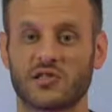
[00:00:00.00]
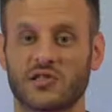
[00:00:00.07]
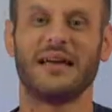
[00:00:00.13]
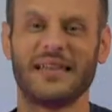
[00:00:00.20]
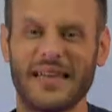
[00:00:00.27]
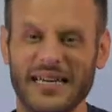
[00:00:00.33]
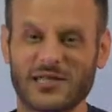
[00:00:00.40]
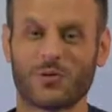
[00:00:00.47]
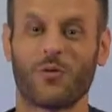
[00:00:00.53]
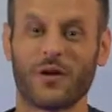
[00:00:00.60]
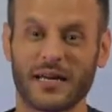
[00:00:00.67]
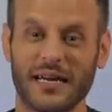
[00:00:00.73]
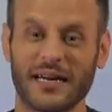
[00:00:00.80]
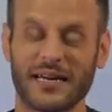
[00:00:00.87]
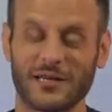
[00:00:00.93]
And that's when we
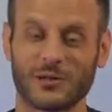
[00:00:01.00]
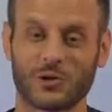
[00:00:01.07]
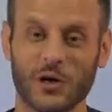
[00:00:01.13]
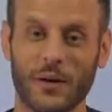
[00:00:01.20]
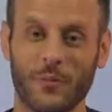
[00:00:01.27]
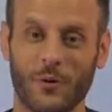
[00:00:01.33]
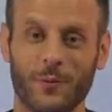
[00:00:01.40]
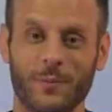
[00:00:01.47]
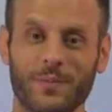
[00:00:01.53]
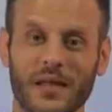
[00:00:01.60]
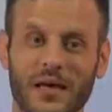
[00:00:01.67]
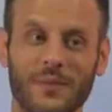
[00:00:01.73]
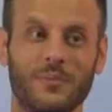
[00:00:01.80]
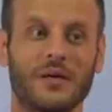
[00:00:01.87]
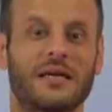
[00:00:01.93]
get into trouble,
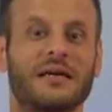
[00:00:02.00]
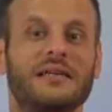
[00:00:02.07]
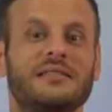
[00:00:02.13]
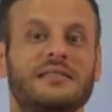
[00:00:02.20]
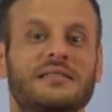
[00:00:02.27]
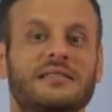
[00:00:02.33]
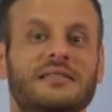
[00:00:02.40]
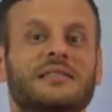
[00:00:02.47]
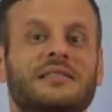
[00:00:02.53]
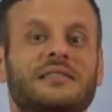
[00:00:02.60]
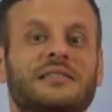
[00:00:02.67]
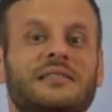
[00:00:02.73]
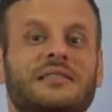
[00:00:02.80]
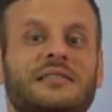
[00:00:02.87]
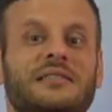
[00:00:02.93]
because
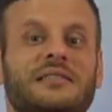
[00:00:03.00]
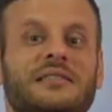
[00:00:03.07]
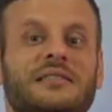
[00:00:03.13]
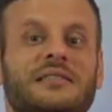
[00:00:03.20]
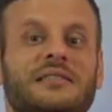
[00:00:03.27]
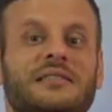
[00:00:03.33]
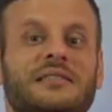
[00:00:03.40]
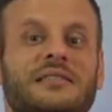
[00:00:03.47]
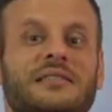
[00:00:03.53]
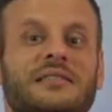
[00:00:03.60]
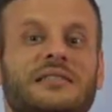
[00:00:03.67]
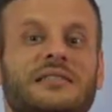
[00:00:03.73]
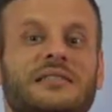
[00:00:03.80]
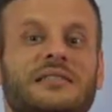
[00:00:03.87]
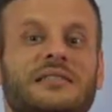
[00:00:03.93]
now I'm under
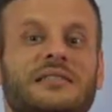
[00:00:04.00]
this